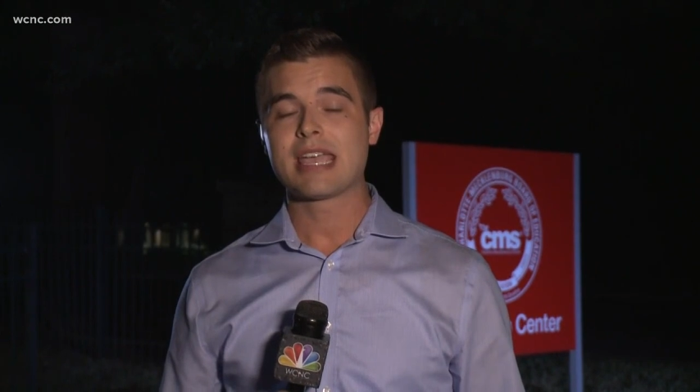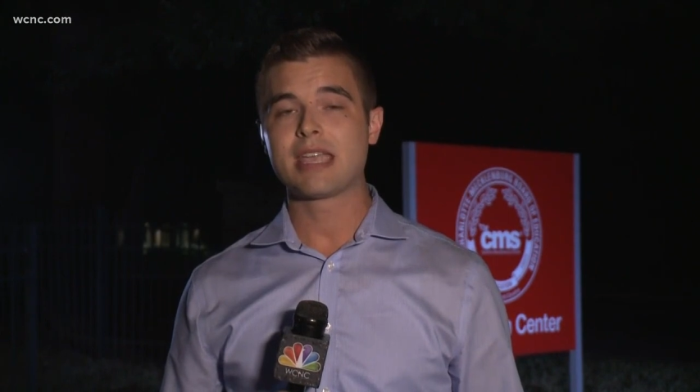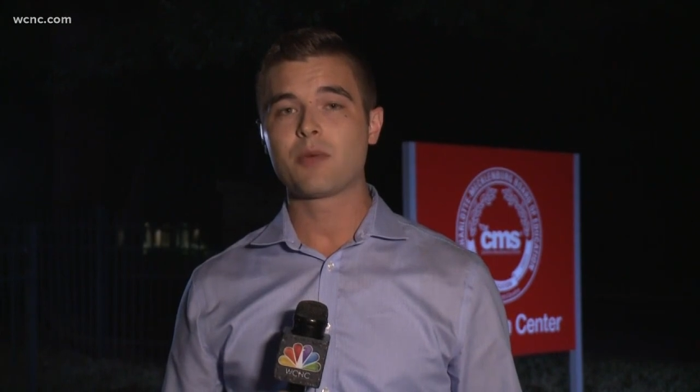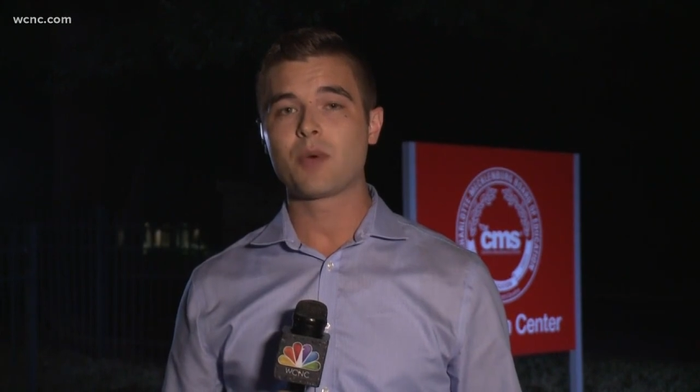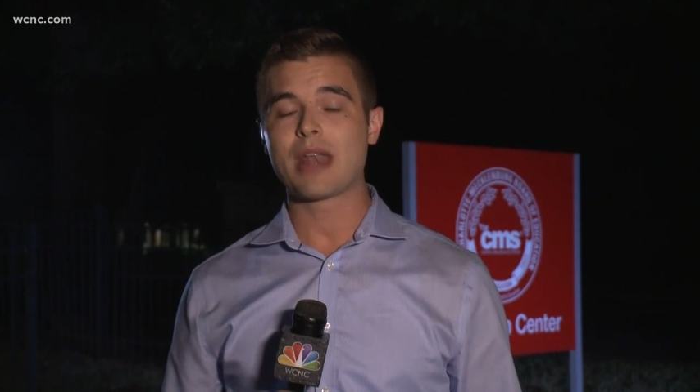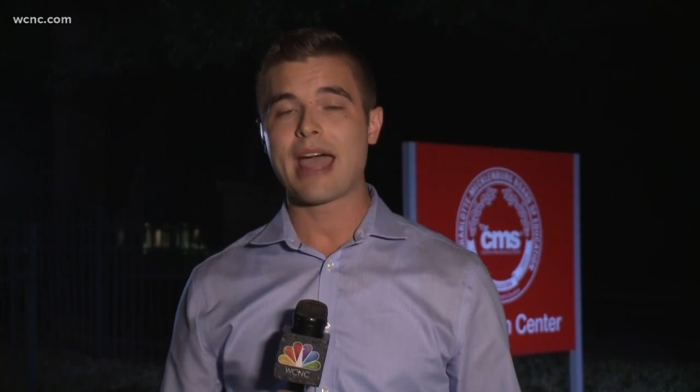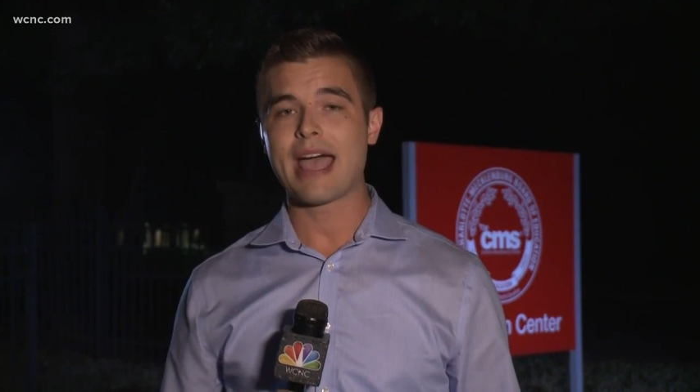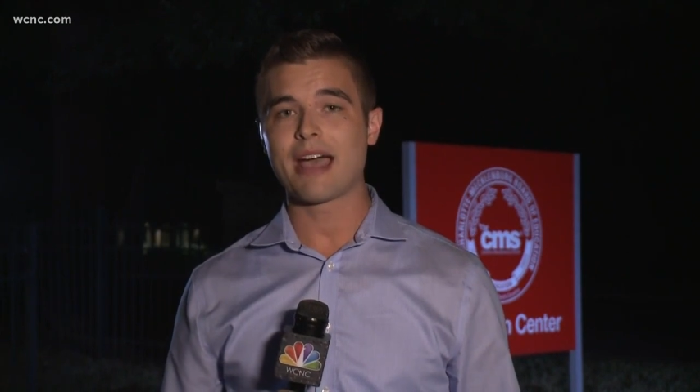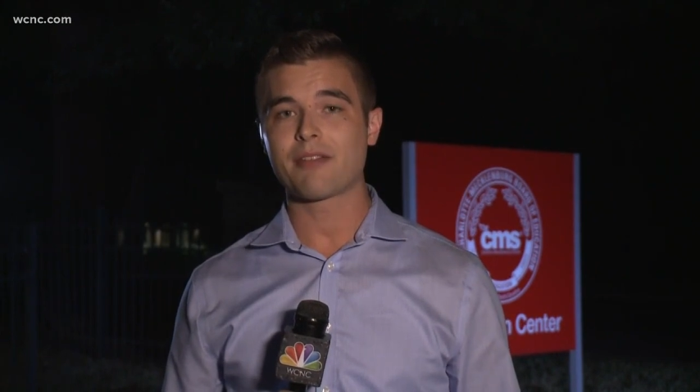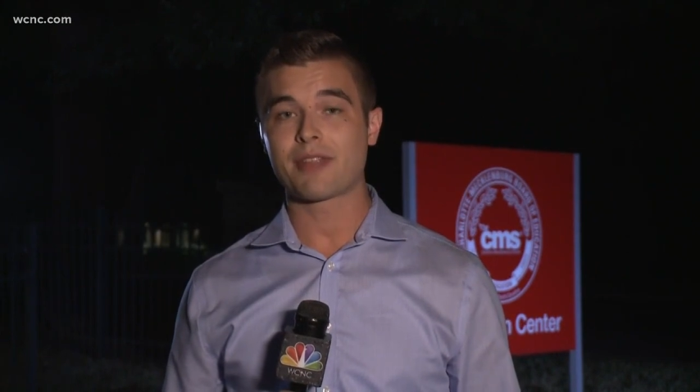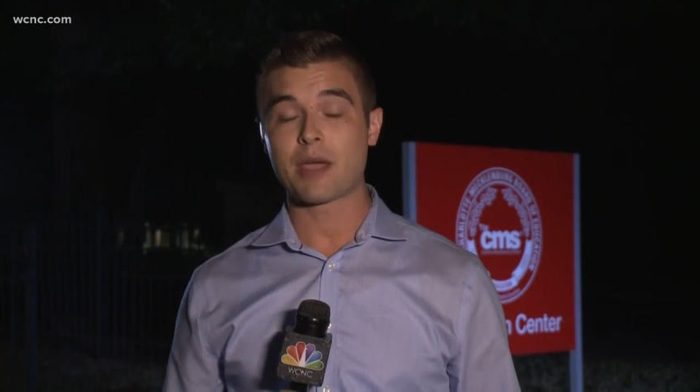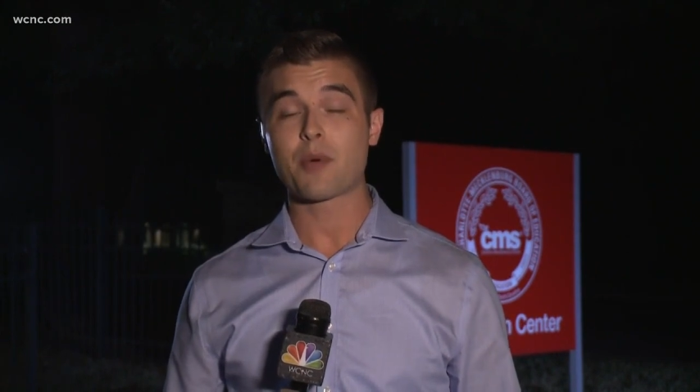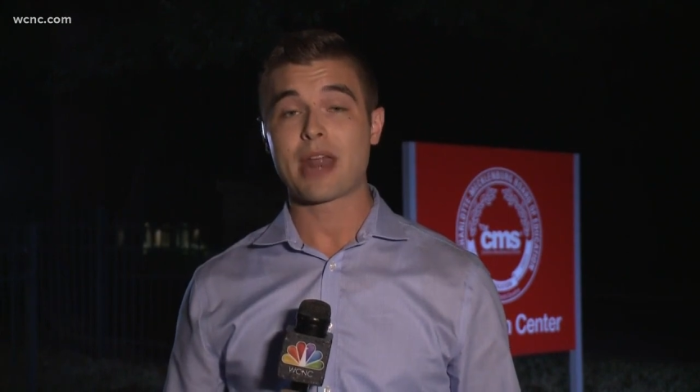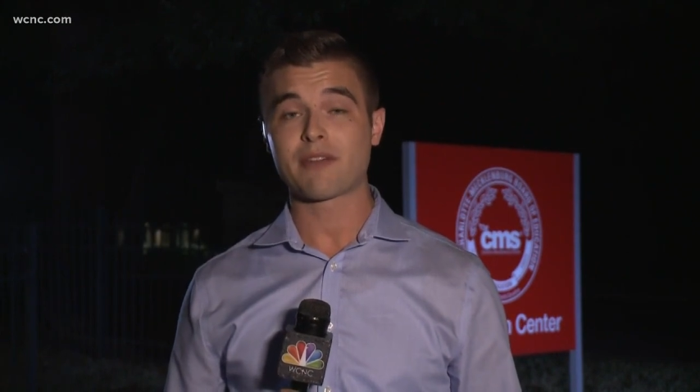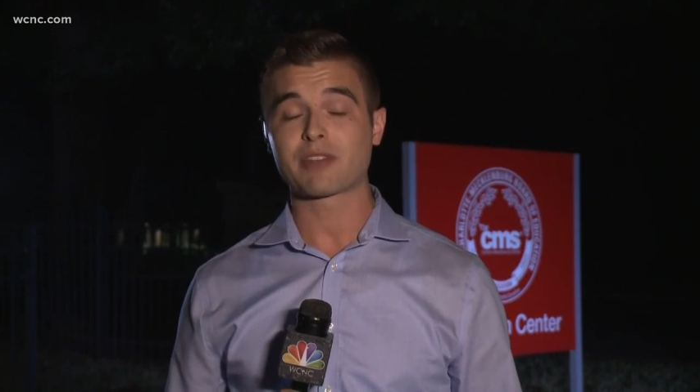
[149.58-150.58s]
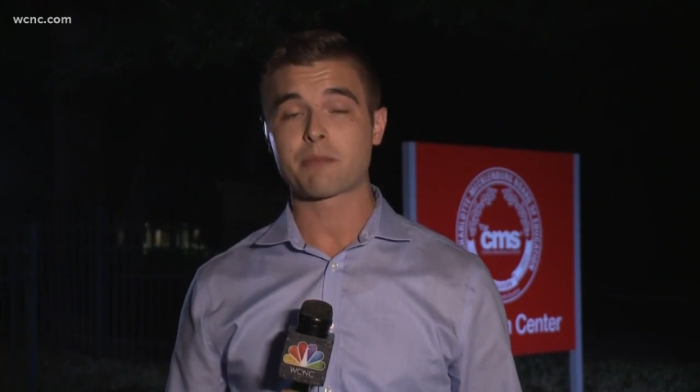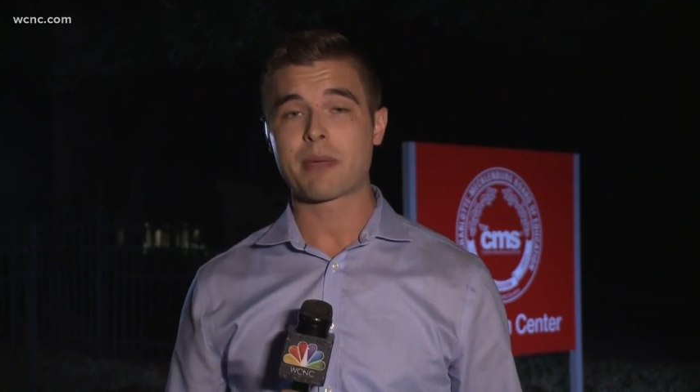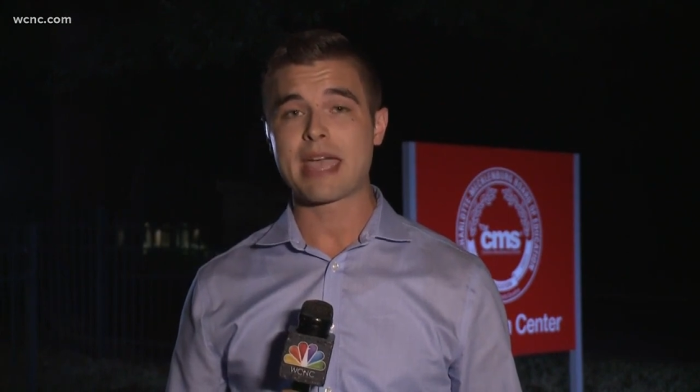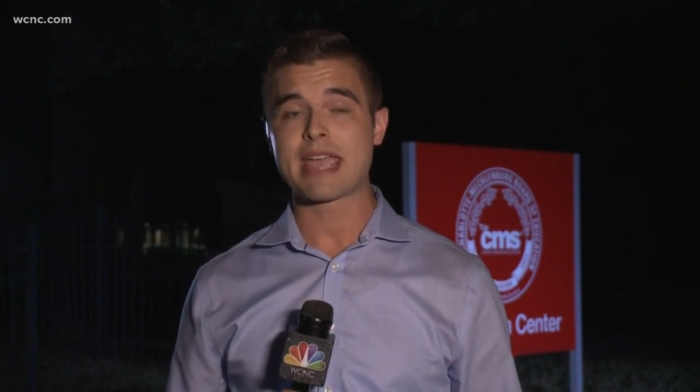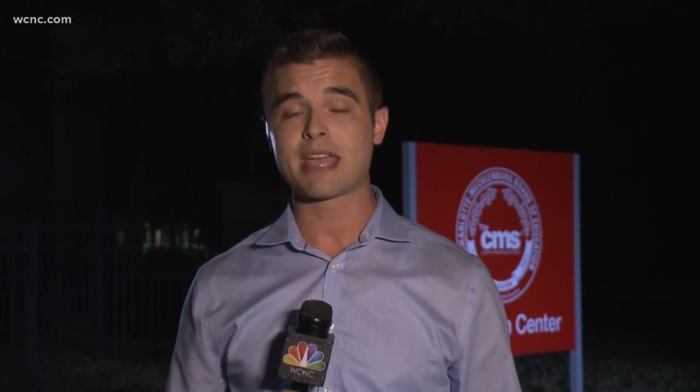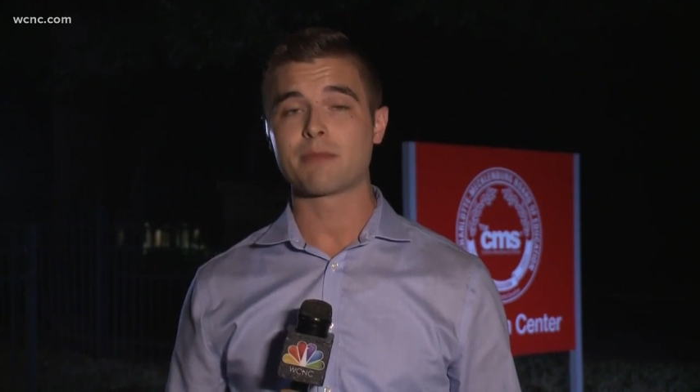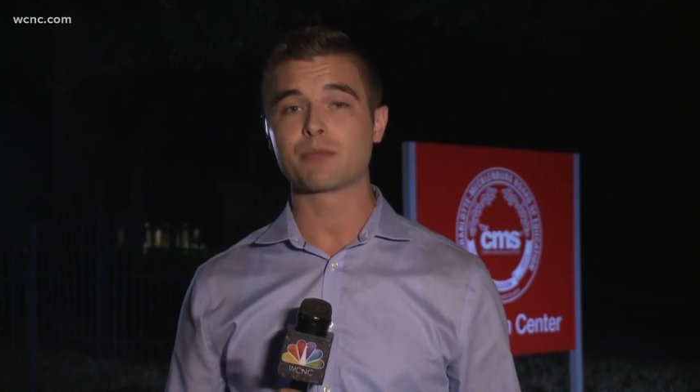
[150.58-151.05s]
he would have they would have to
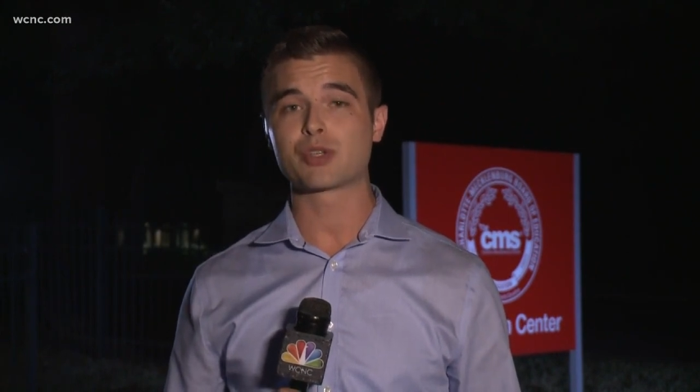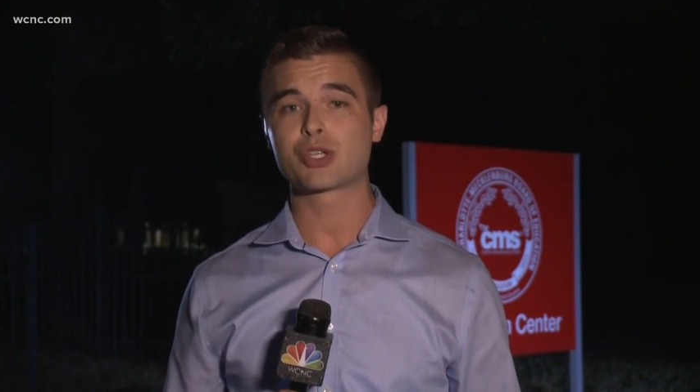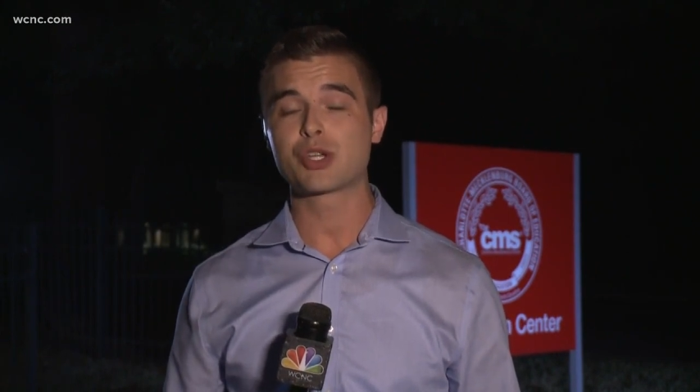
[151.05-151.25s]
pay him